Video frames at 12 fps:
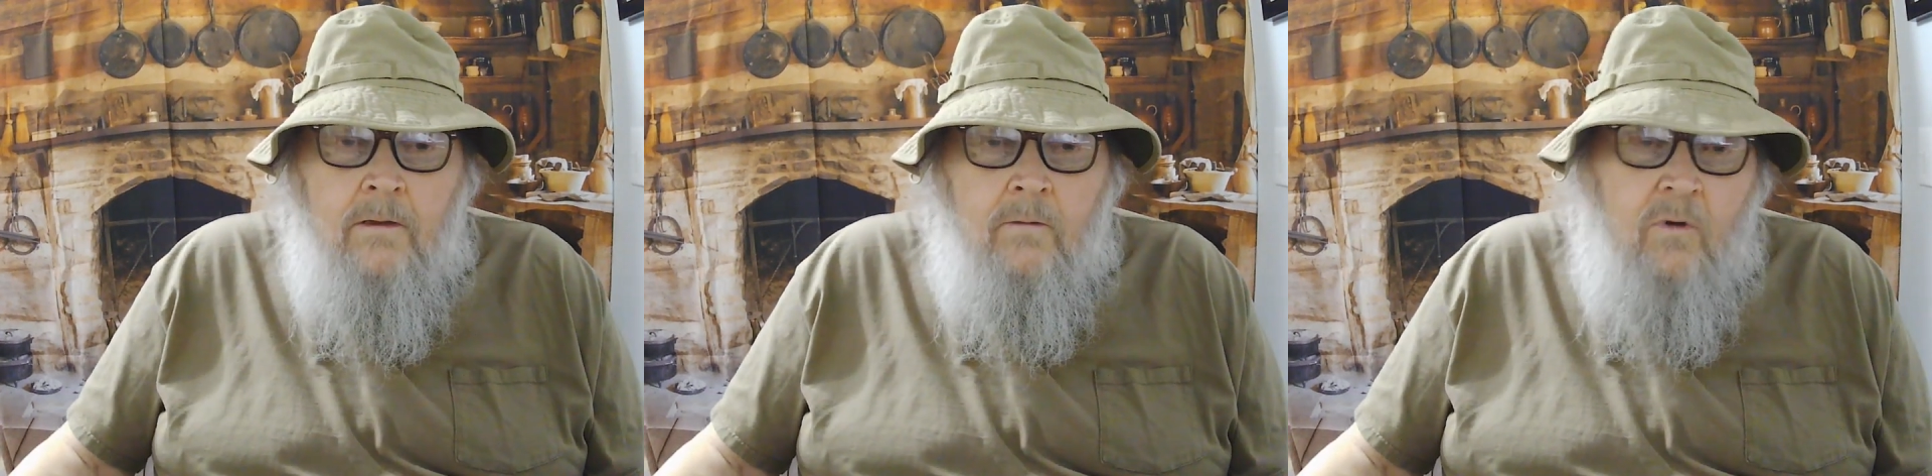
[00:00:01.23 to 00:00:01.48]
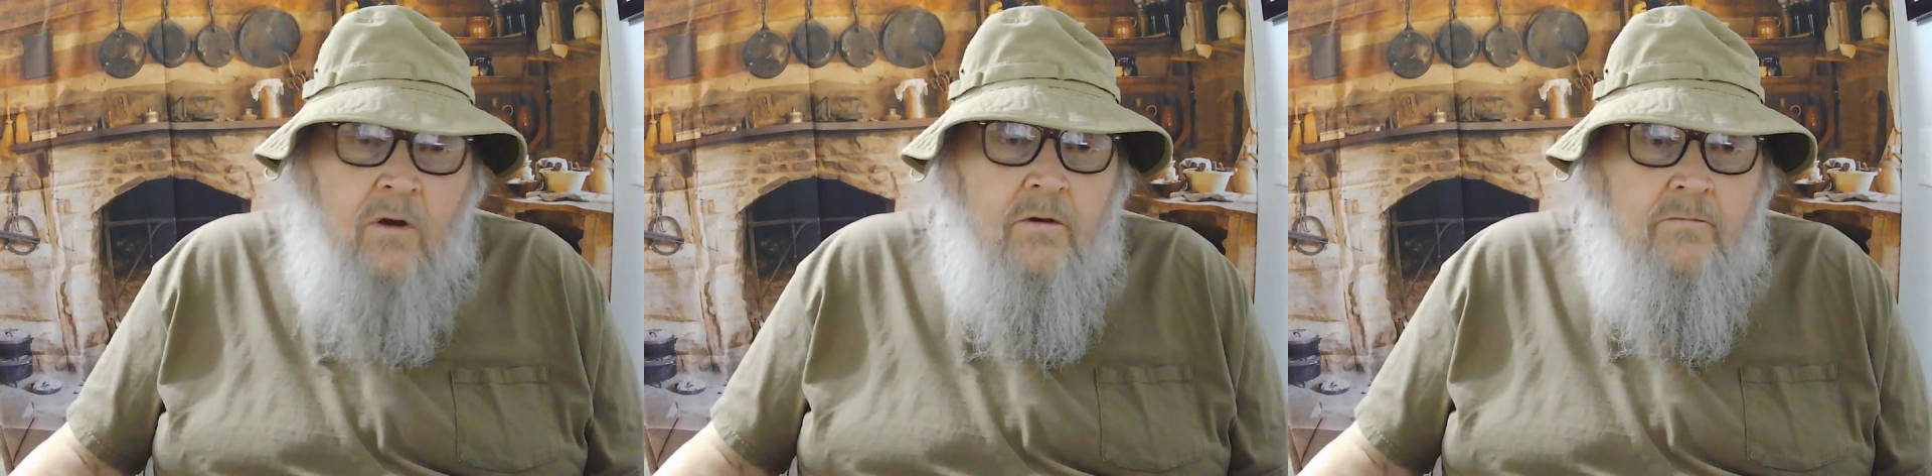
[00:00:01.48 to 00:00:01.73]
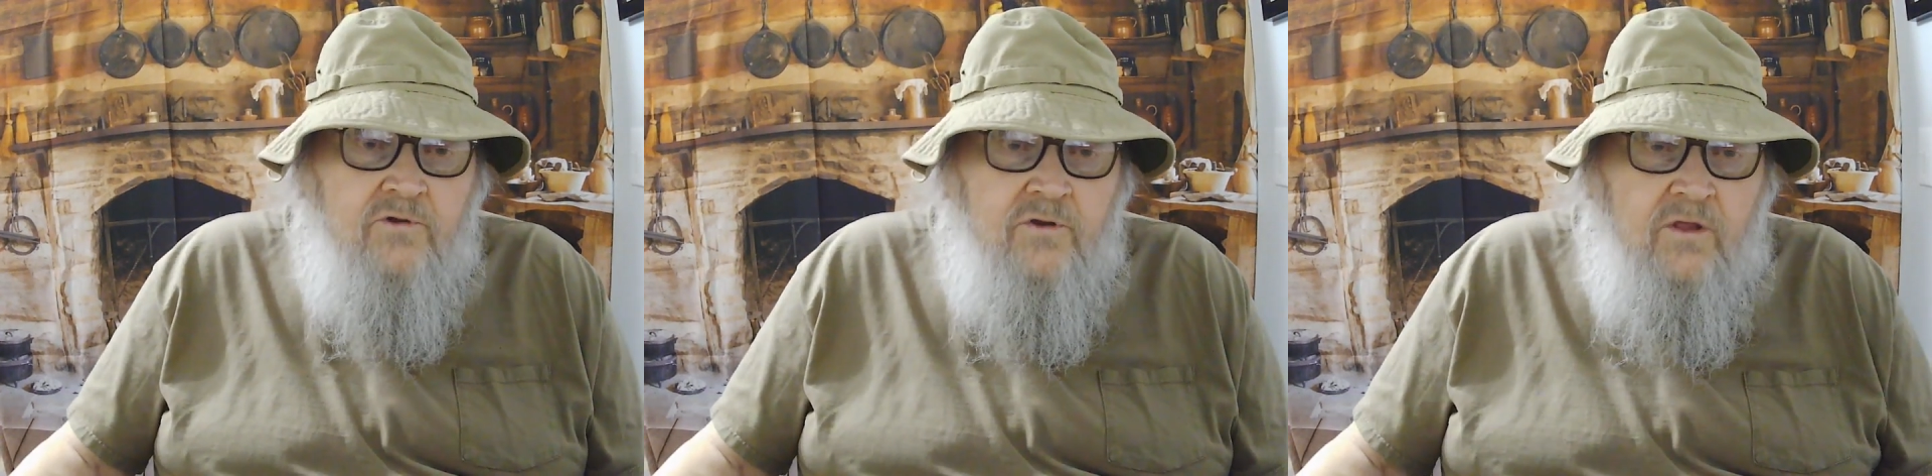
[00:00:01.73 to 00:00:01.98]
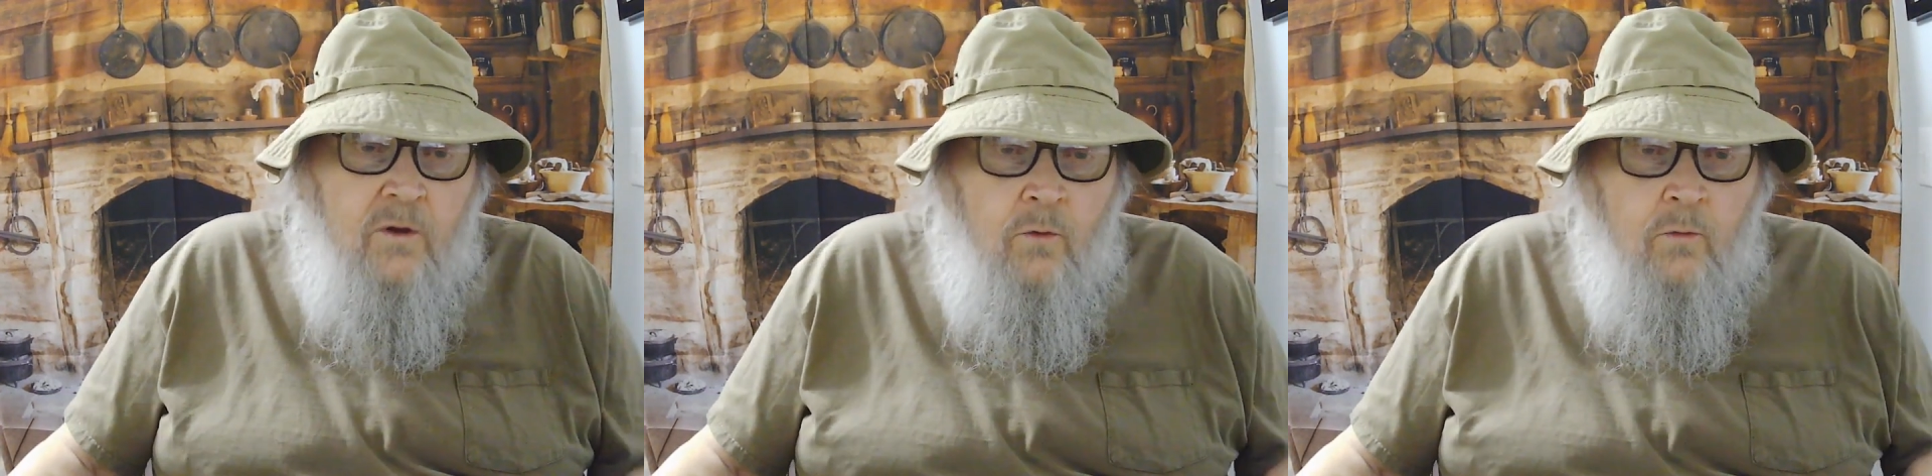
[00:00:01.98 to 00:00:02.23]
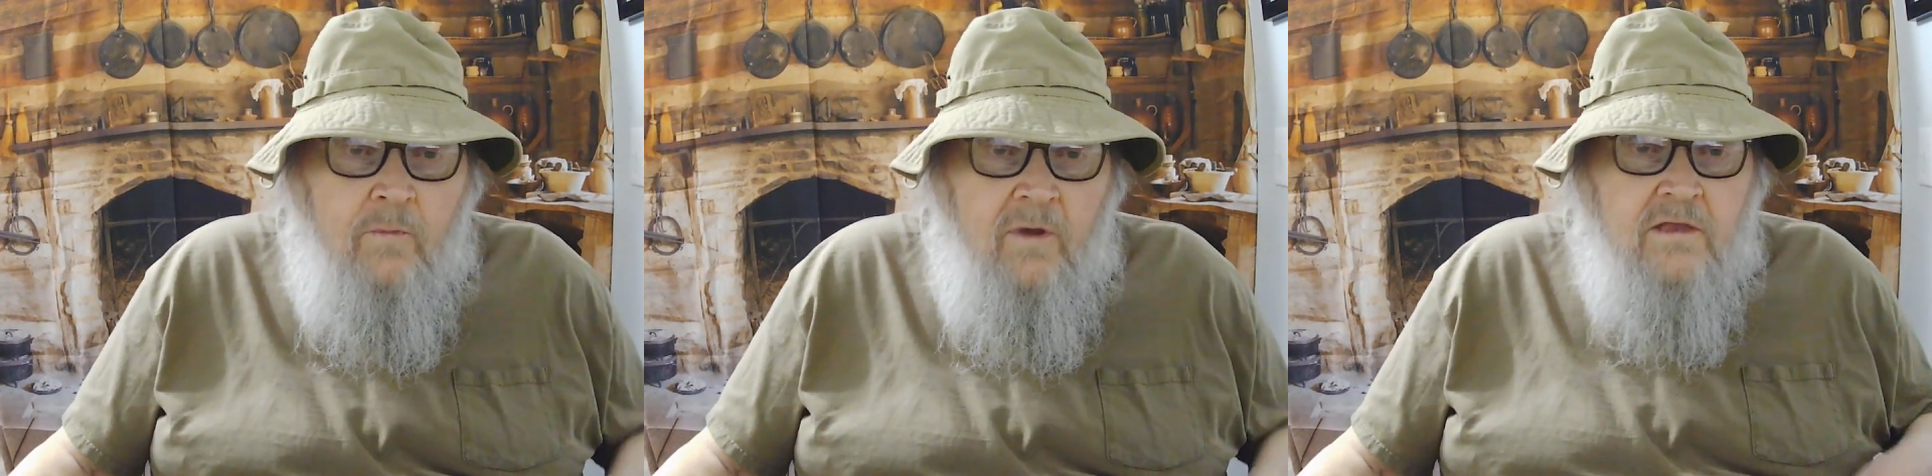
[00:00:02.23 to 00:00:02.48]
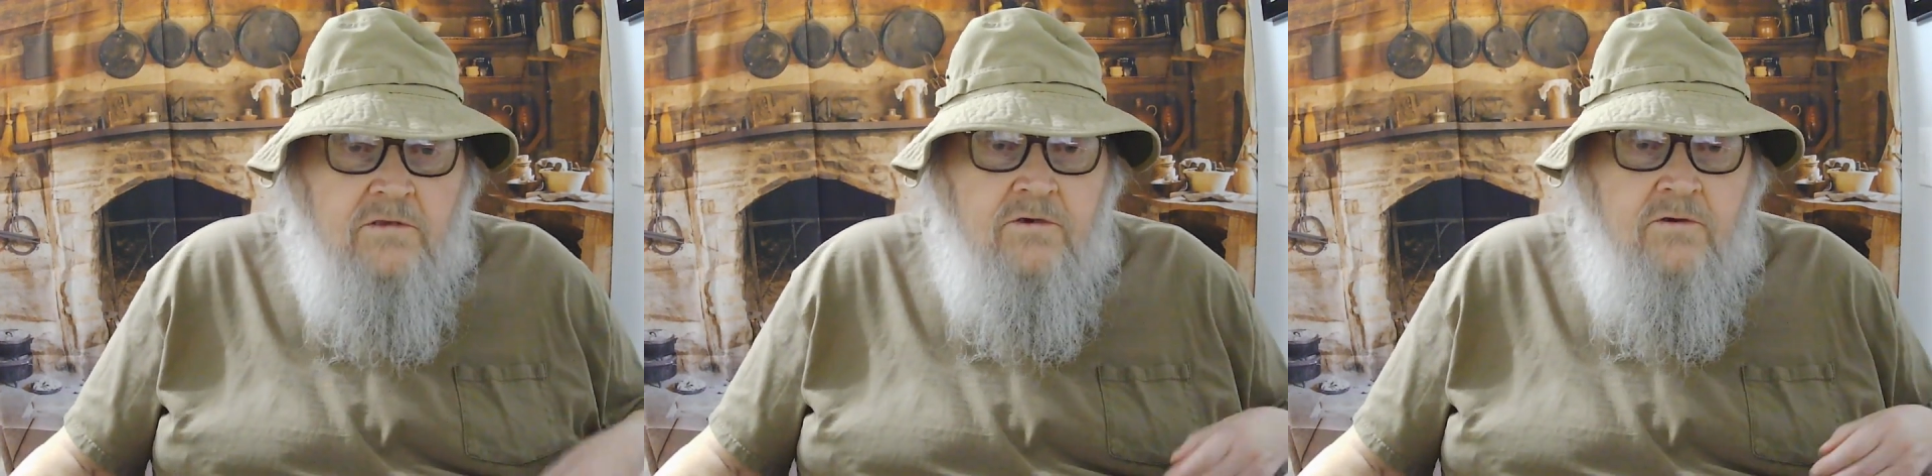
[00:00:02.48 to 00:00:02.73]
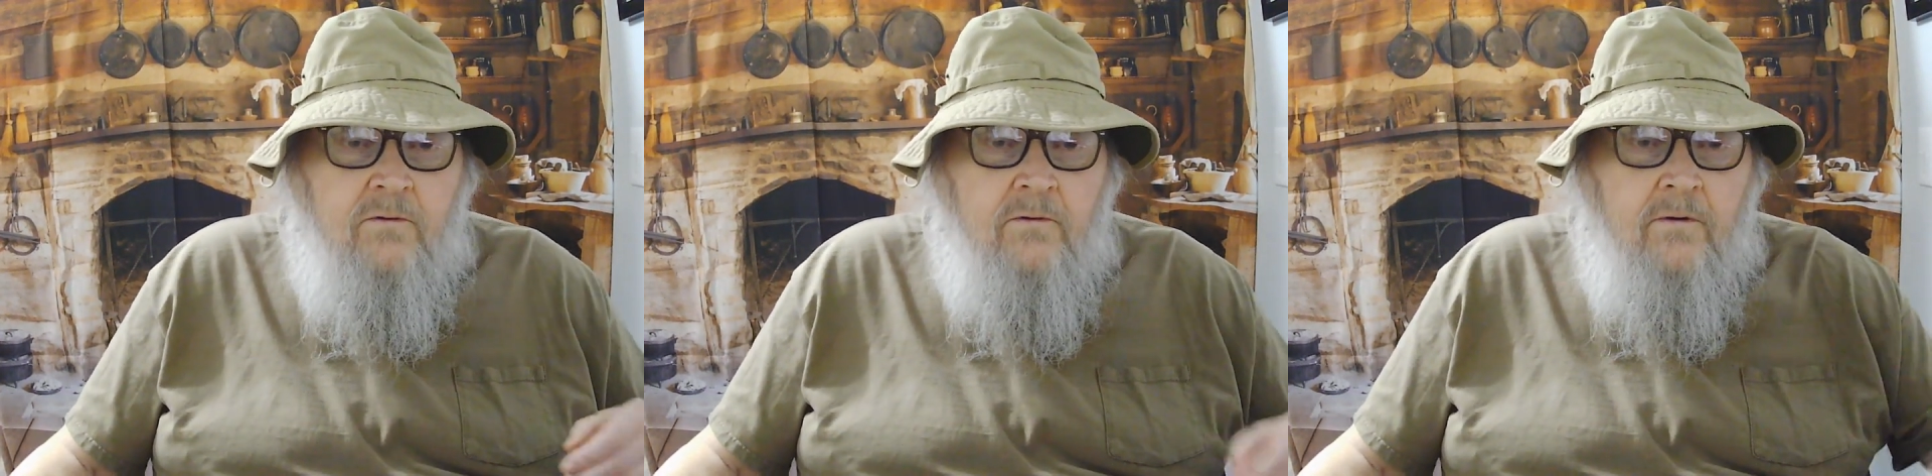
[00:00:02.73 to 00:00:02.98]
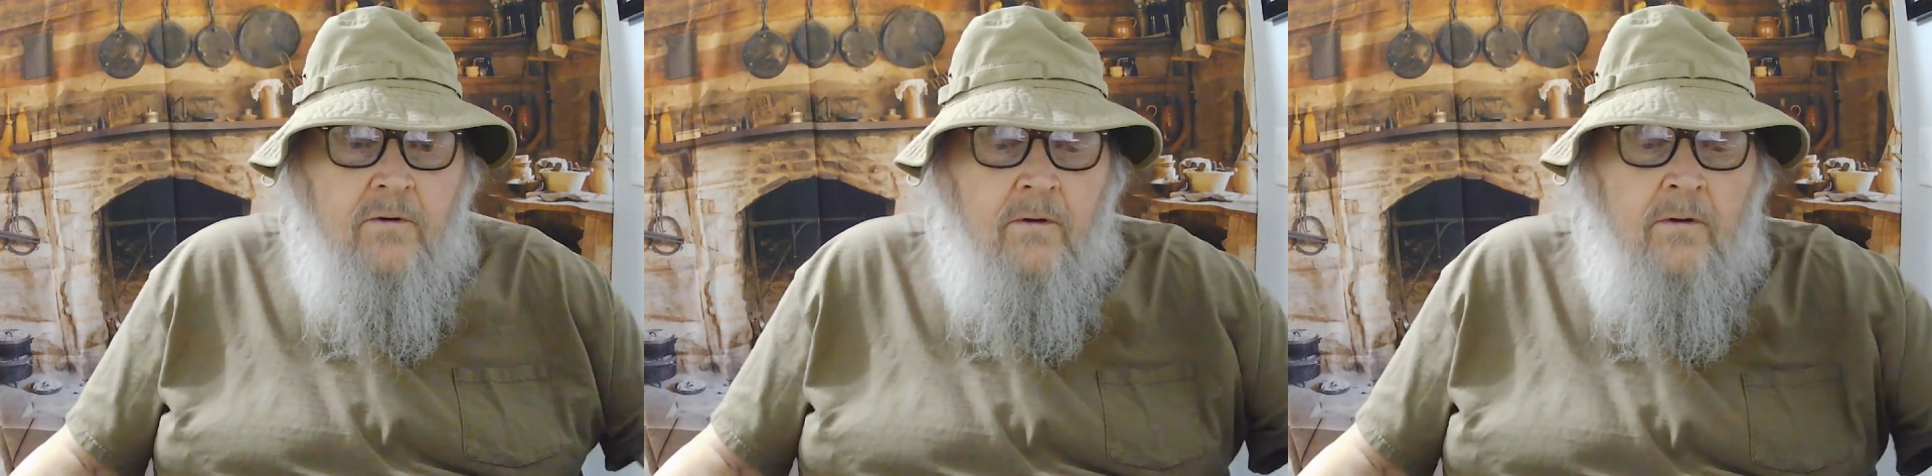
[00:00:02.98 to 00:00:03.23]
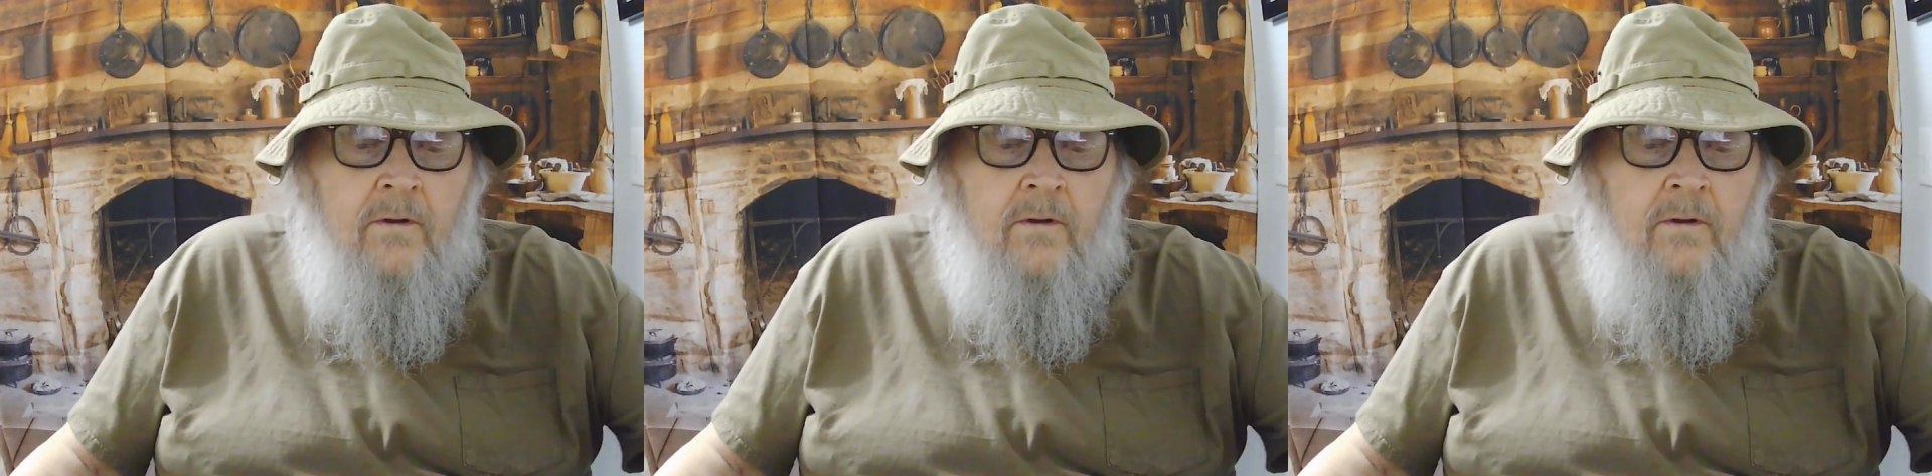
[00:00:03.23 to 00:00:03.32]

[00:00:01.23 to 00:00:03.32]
Welcome to the Old Man's Corner.